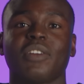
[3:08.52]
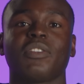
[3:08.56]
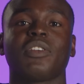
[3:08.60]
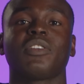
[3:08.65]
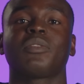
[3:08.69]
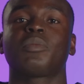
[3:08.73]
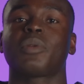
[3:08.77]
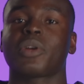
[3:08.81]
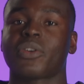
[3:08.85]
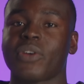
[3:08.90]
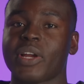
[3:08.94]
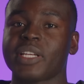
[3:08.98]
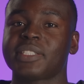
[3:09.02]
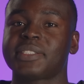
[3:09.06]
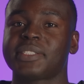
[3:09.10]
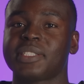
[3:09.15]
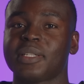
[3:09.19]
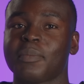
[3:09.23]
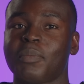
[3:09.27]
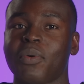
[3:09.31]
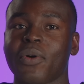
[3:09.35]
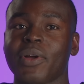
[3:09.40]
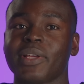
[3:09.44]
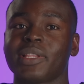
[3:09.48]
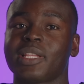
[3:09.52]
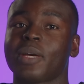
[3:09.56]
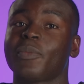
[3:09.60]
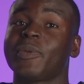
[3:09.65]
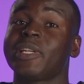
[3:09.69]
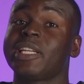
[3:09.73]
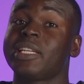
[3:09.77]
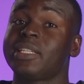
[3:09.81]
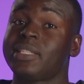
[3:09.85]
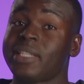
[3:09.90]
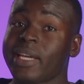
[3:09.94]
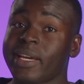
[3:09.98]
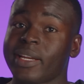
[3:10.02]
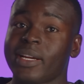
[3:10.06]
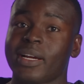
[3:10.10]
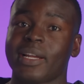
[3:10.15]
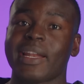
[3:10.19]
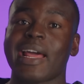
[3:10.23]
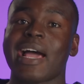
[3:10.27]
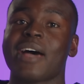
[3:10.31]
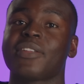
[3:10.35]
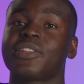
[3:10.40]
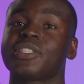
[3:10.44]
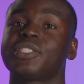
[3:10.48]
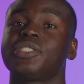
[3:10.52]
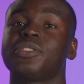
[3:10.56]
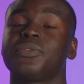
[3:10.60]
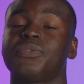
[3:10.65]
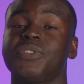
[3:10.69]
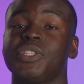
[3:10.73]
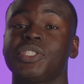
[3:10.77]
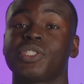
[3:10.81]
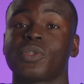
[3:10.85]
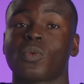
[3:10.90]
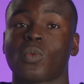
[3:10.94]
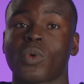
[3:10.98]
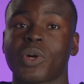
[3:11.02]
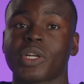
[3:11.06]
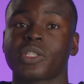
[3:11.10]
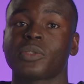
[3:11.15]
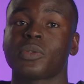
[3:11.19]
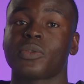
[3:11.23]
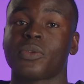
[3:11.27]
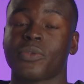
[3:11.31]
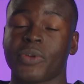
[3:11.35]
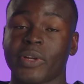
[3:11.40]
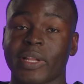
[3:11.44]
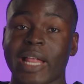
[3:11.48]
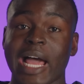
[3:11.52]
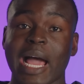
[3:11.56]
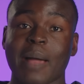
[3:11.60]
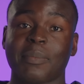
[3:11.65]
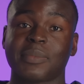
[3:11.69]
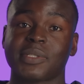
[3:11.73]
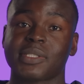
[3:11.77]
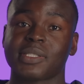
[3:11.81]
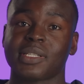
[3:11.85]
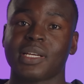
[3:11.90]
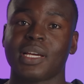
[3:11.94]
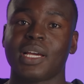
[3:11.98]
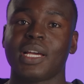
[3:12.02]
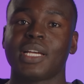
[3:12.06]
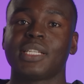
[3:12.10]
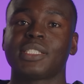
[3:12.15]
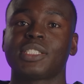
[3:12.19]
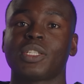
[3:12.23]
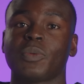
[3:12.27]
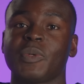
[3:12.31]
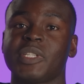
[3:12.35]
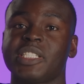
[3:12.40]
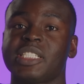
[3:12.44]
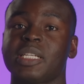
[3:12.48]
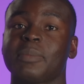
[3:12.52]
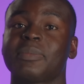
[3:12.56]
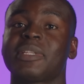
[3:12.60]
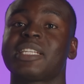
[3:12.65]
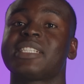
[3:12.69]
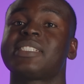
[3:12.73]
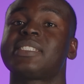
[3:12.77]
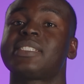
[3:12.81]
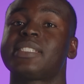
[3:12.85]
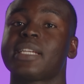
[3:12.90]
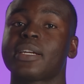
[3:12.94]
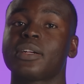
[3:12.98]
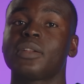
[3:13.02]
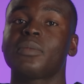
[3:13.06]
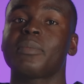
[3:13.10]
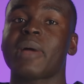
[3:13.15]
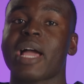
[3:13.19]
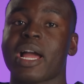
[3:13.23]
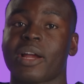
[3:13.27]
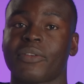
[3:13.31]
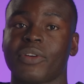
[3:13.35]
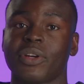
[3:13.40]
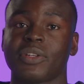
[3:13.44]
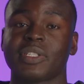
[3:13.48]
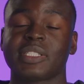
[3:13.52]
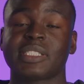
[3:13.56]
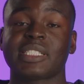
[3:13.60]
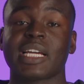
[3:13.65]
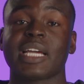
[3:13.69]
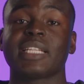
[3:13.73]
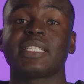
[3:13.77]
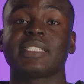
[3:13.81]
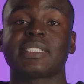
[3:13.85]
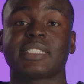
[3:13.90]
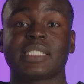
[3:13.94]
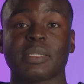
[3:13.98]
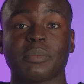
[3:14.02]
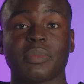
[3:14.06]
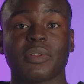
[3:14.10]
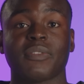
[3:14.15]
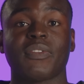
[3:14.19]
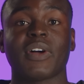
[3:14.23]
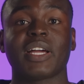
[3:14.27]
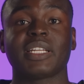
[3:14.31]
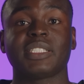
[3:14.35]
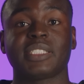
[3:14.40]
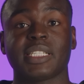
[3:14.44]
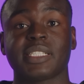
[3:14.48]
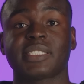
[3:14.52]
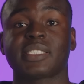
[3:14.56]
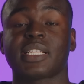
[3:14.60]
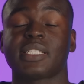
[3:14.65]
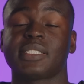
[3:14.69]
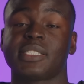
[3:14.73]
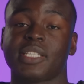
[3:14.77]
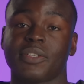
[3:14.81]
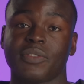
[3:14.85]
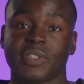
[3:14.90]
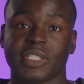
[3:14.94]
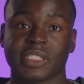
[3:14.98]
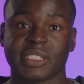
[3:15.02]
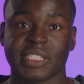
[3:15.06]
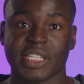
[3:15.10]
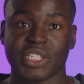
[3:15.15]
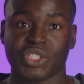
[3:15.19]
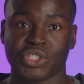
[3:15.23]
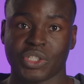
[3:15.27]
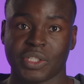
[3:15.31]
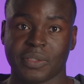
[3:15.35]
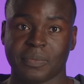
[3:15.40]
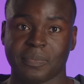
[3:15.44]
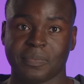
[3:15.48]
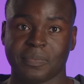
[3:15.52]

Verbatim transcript: We've progressed to the point that we need data on how this new feature works with real apps, so we shipped a single macro designed to simplify JSON serialization.